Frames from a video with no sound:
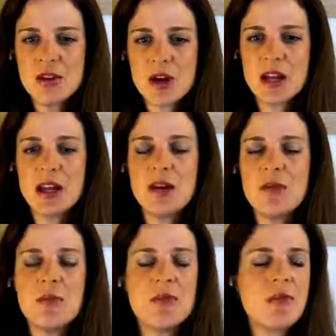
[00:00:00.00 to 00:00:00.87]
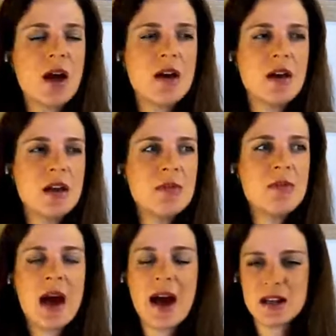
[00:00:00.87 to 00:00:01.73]
try to
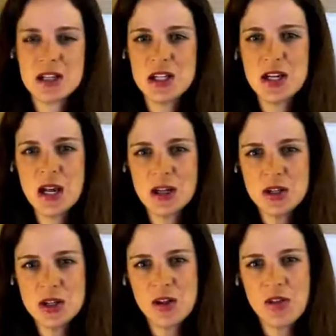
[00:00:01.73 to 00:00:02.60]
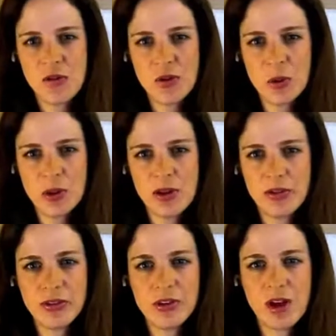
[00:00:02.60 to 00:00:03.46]
impact the energy and the
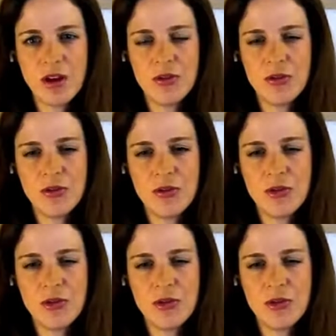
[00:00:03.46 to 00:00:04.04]
focus of